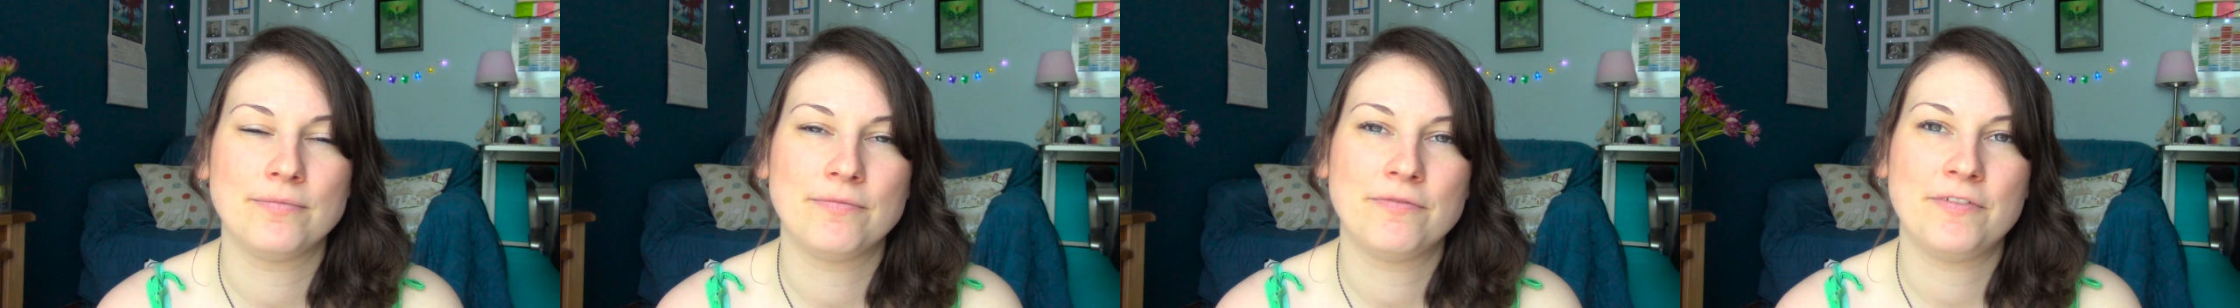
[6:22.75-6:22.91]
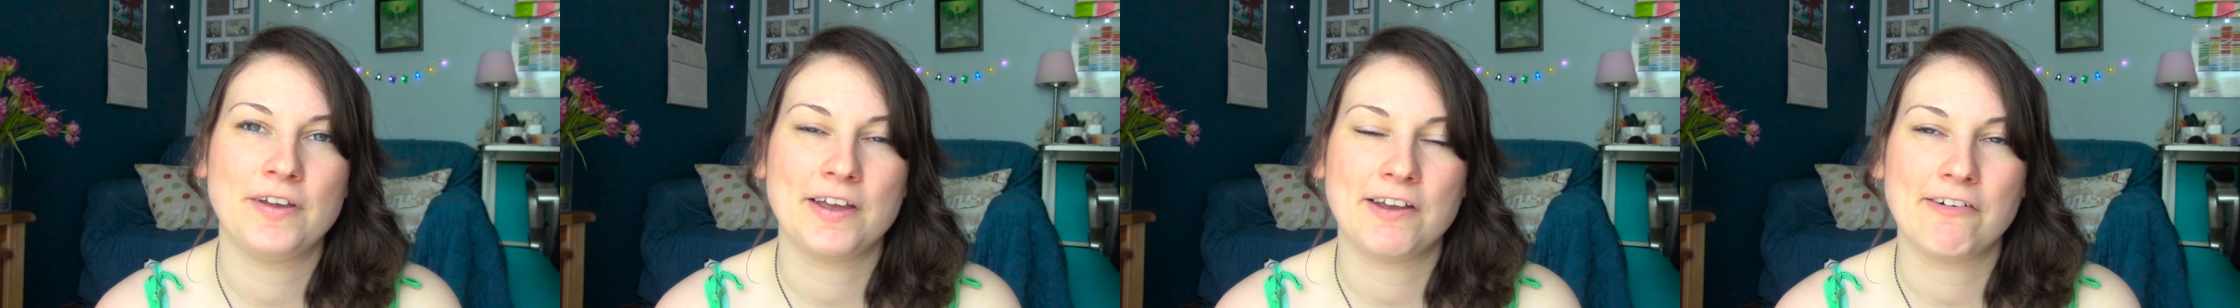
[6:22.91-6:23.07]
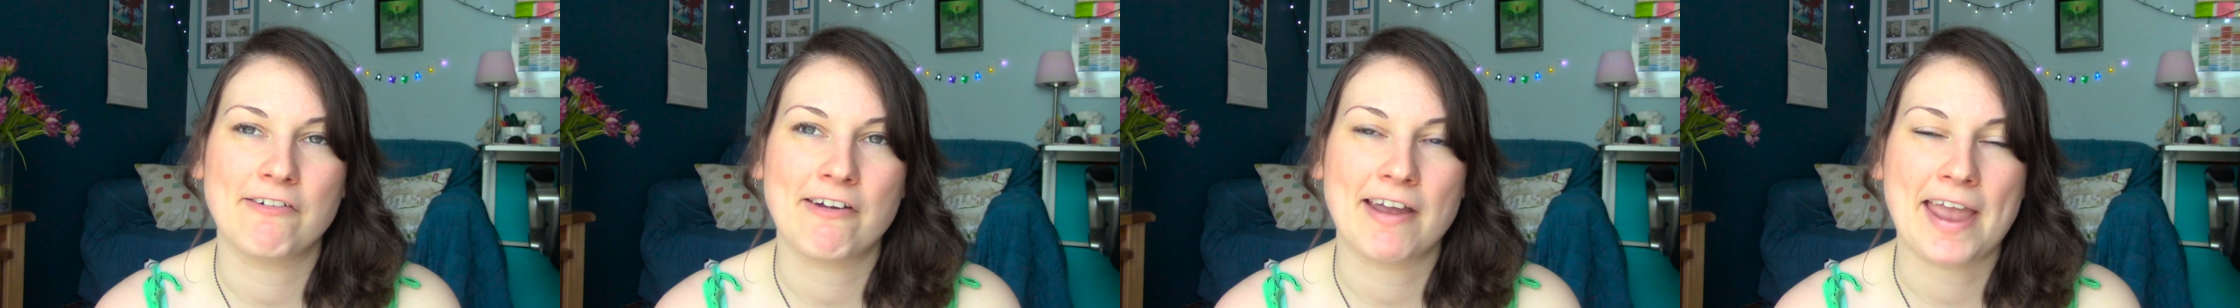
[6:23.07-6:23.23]

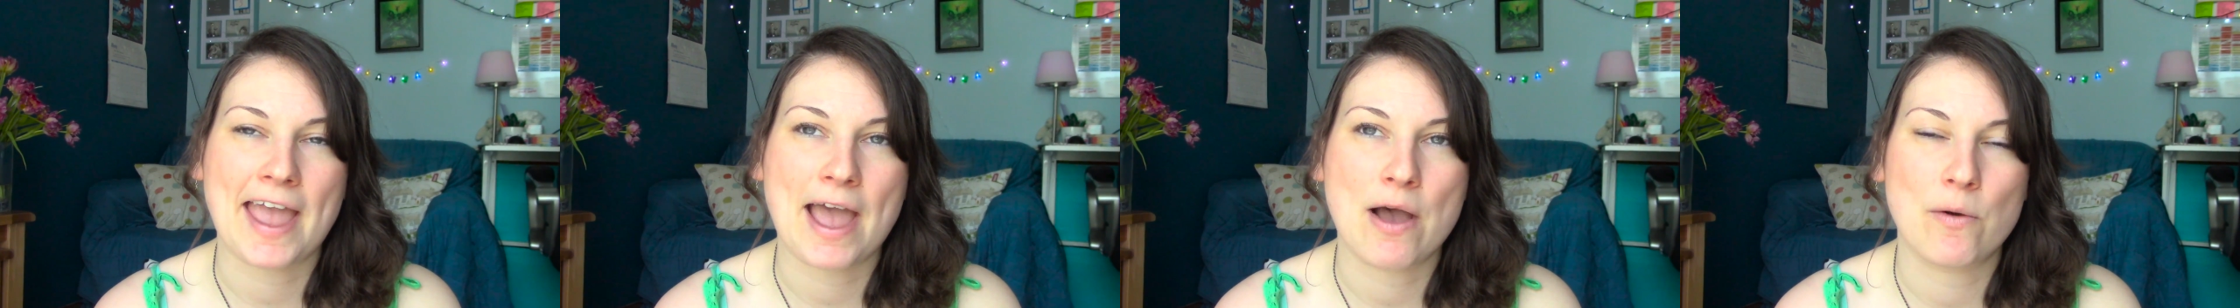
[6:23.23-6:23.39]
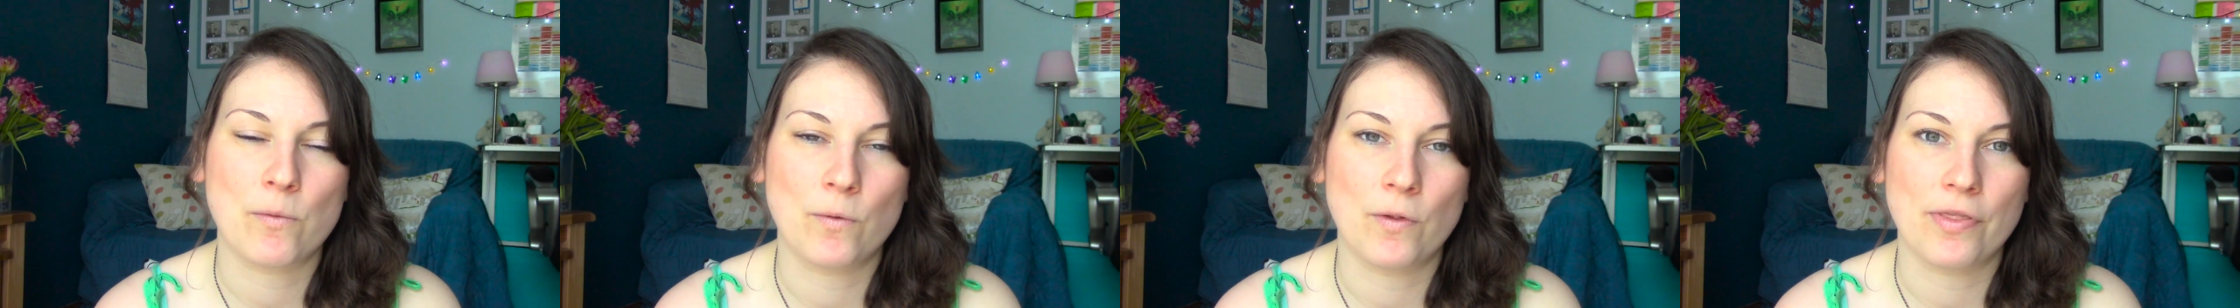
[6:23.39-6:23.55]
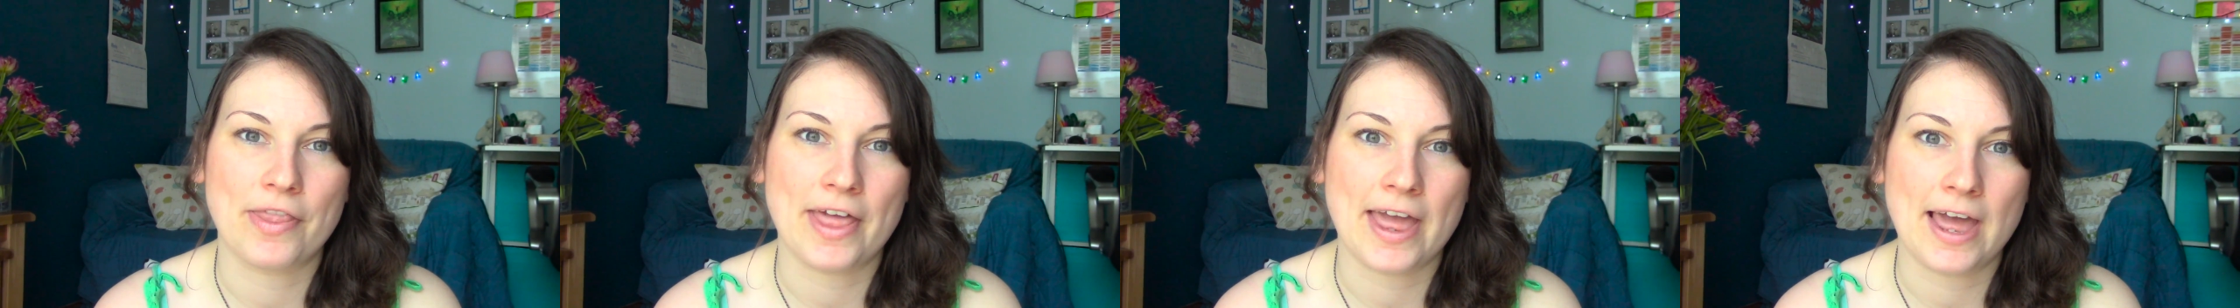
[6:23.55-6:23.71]
figuring
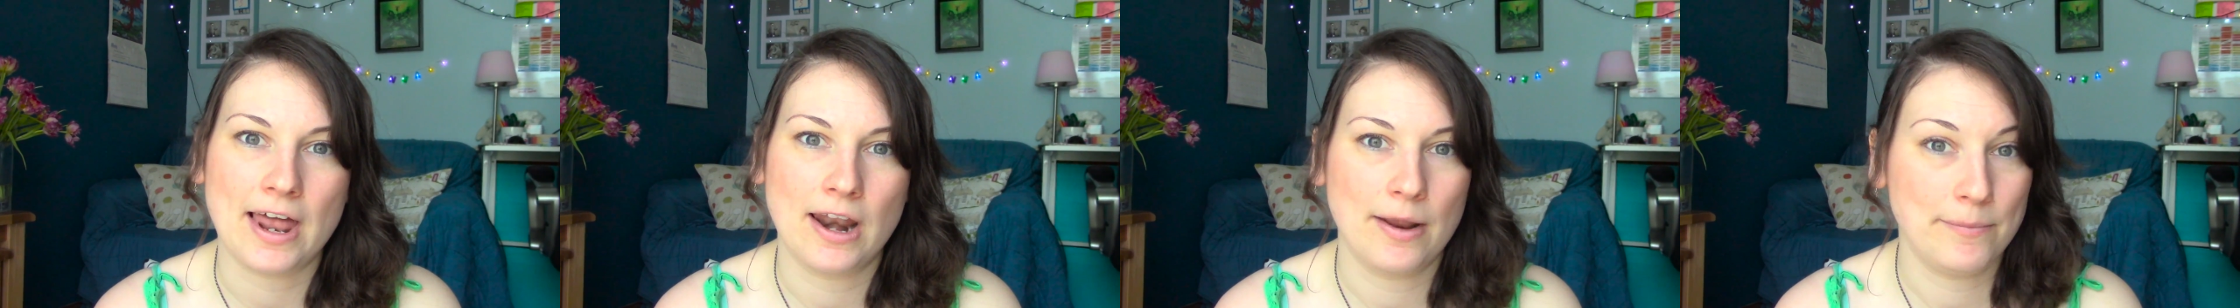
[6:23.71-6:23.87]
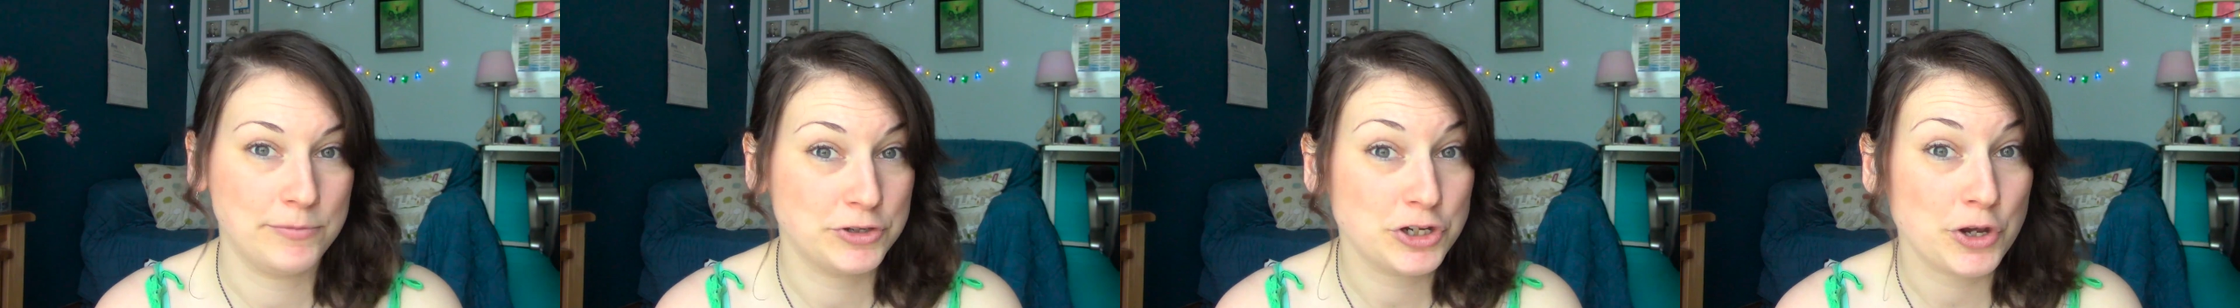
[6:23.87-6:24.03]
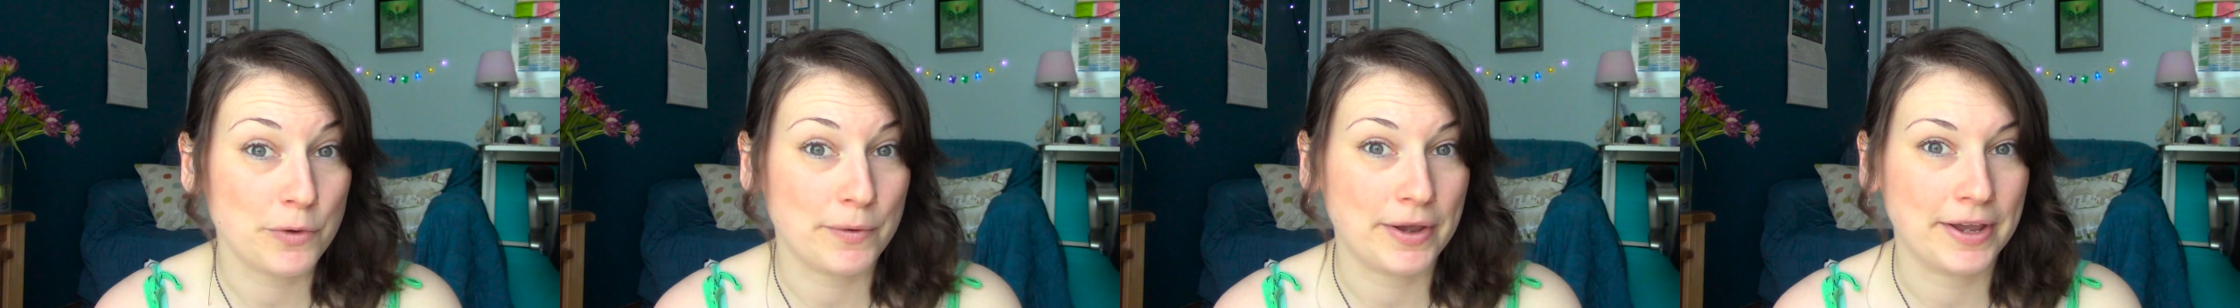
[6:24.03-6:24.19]
out what the hell
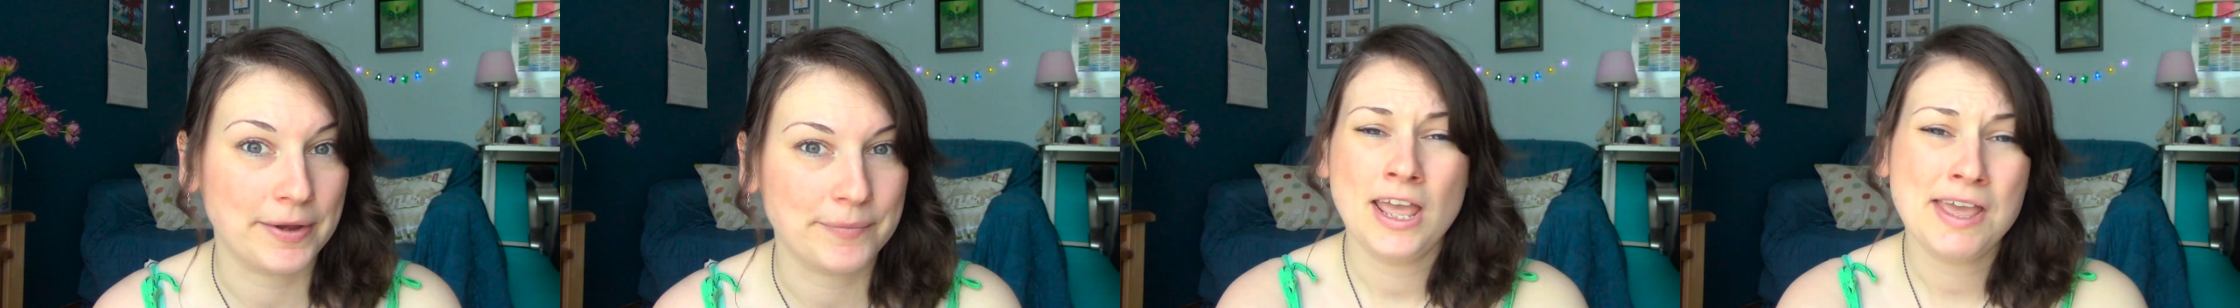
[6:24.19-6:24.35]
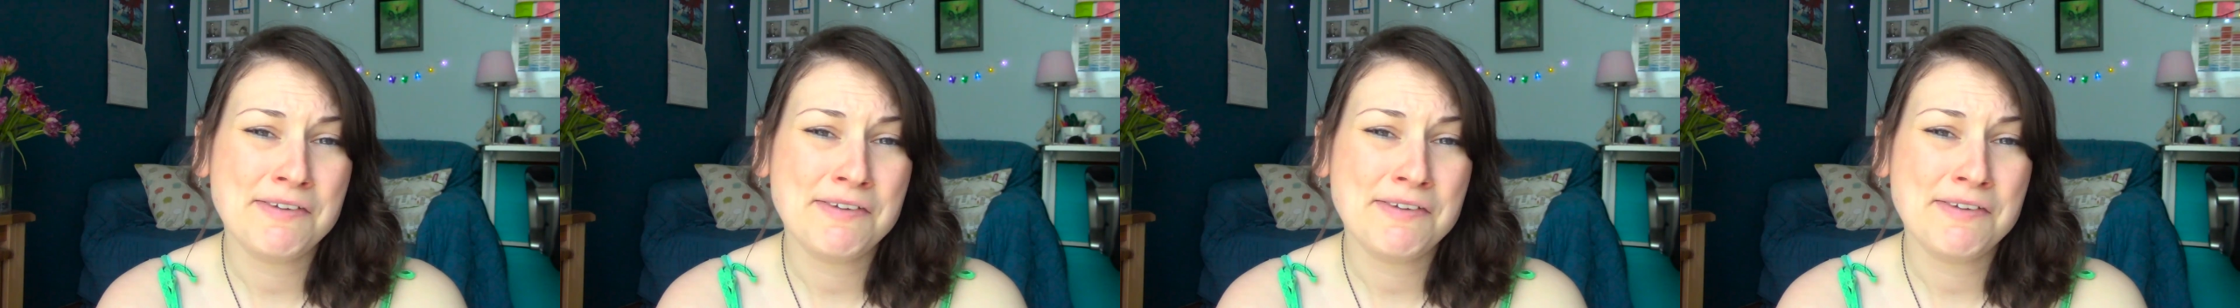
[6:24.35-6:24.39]
I'm doing.